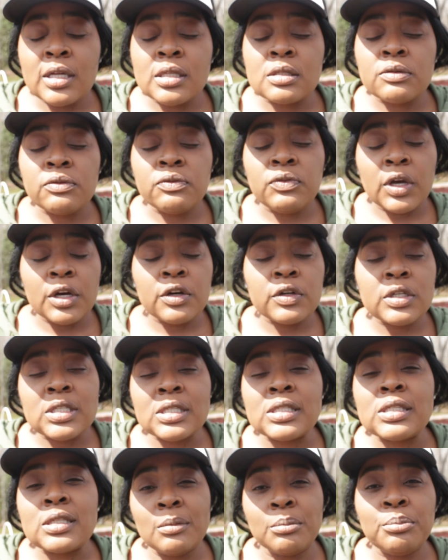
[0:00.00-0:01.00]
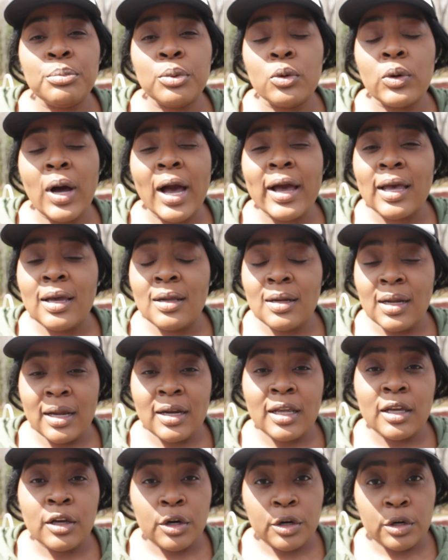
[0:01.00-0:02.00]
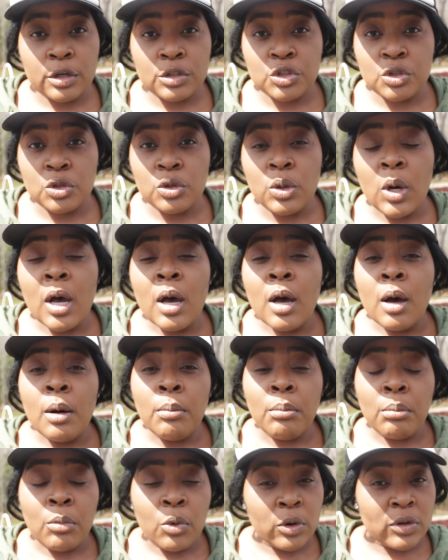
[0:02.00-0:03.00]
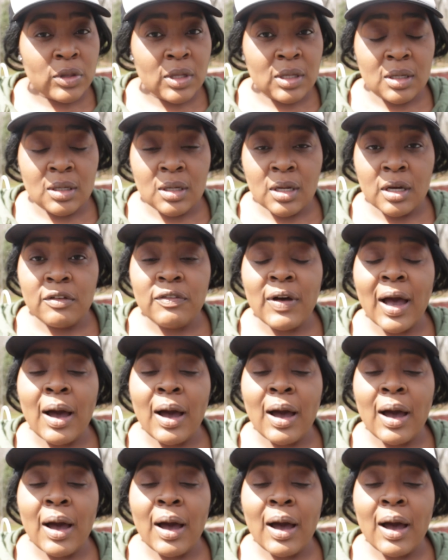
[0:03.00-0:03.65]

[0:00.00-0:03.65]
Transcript: It's very simple. I cannot encourage you more than enough.